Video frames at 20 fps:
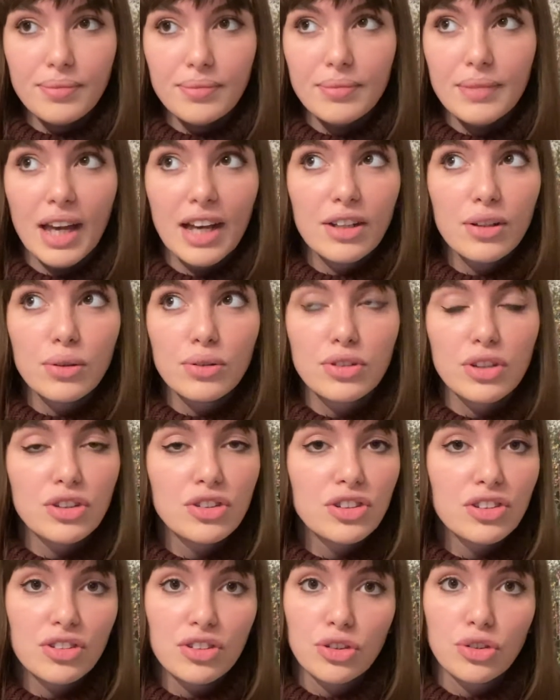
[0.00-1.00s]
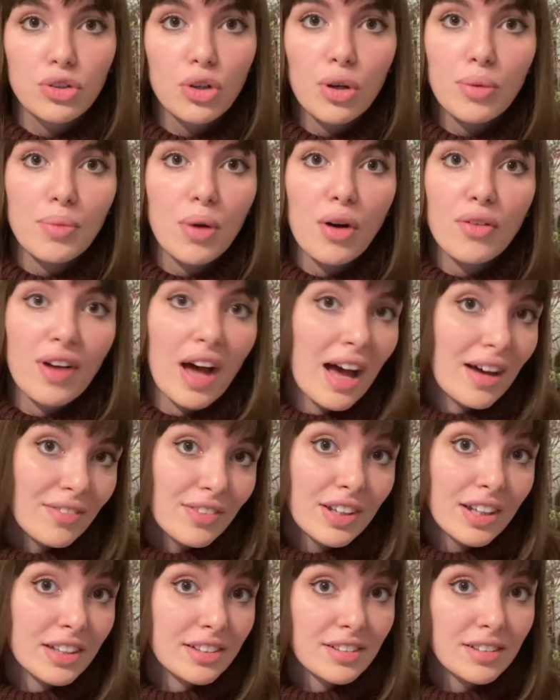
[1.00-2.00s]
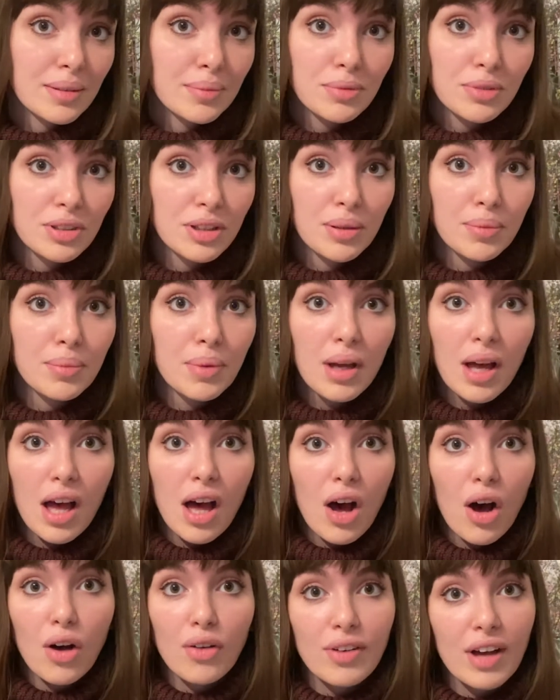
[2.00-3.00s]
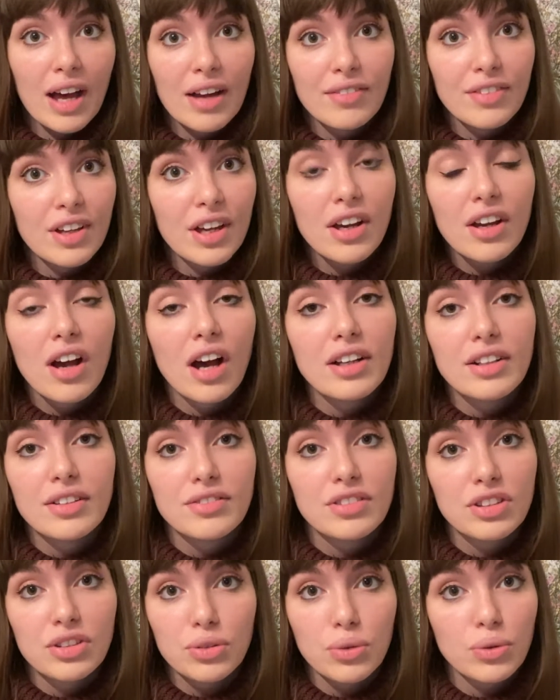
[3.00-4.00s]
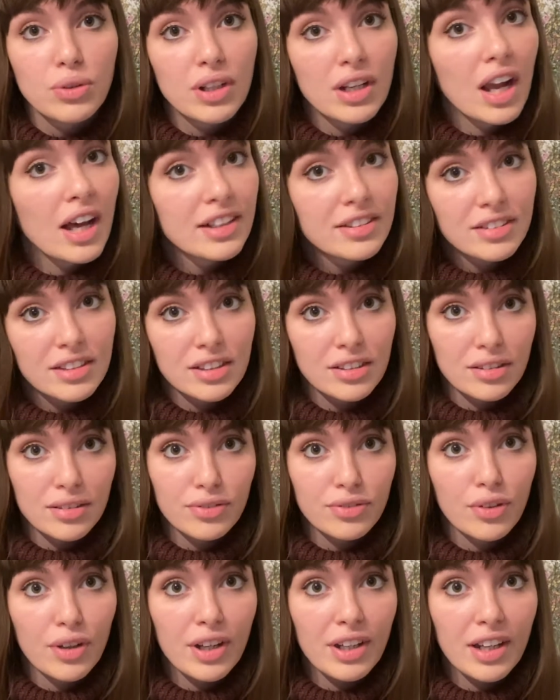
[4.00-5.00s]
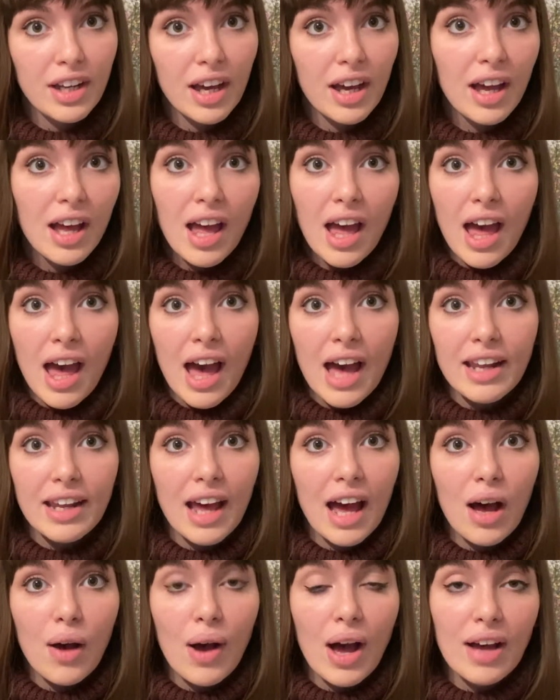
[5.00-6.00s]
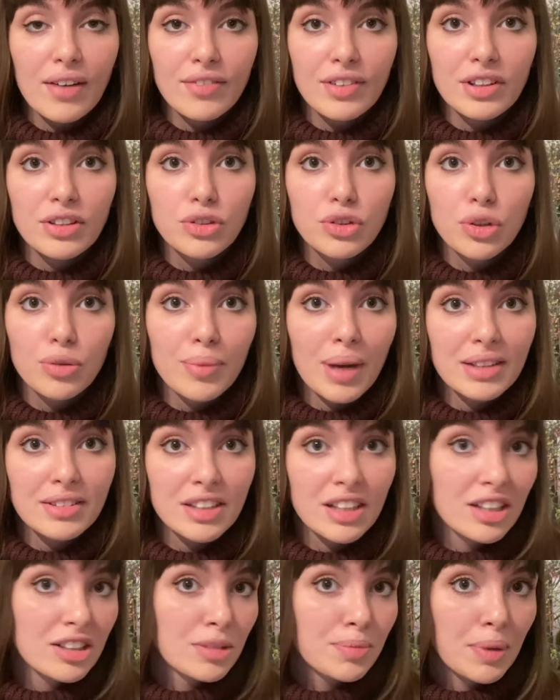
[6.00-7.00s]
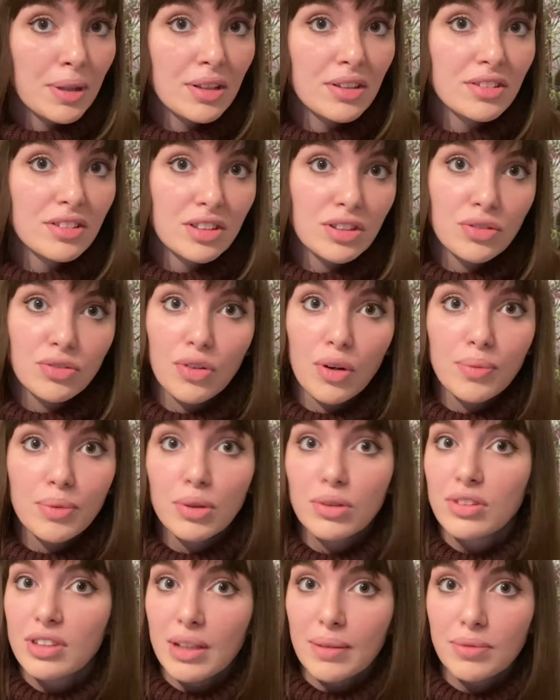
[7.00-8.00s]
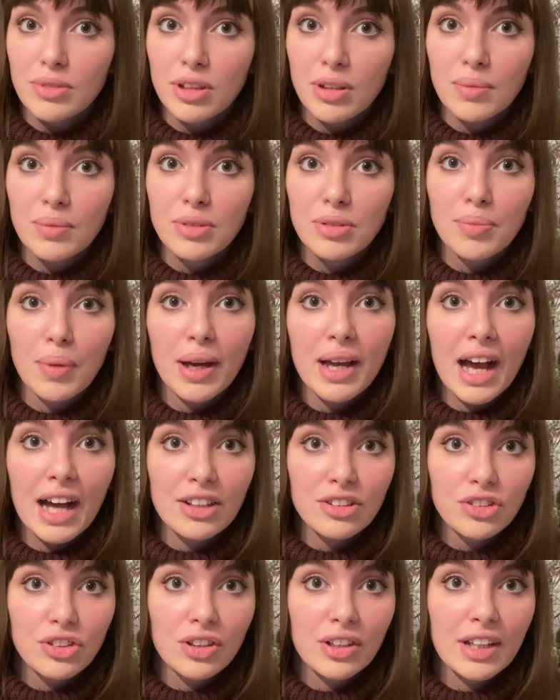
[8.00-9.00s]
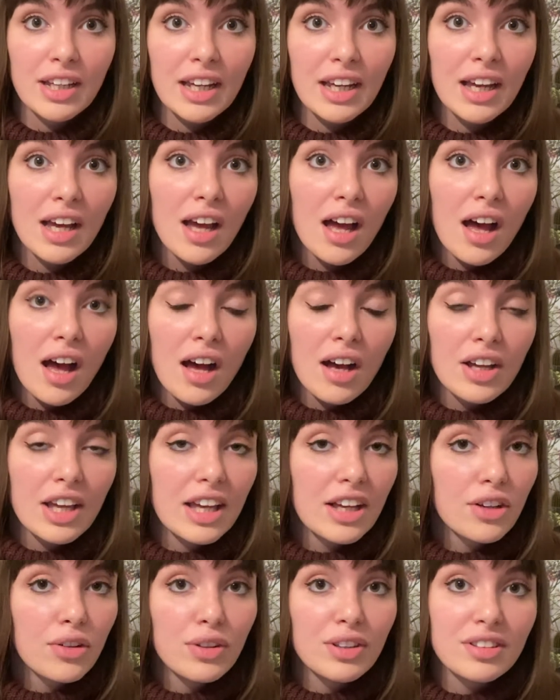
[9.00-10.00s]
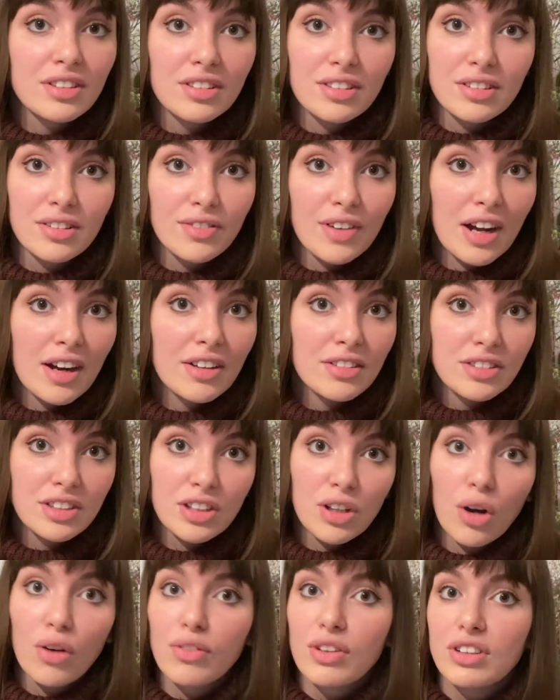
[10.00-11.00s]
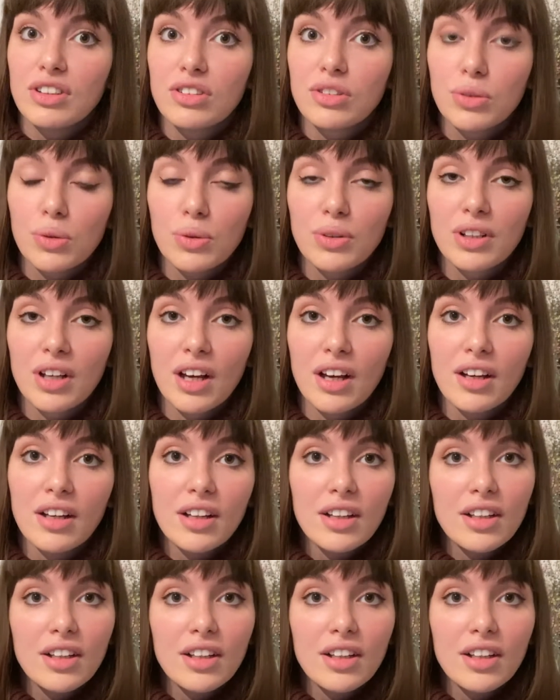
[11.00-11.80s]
And also just the trauma of having a symptom of having a kind of disorder like schizophrenia, and how having traumatic experiences from your symptoms might actually increase the severity of the disorder.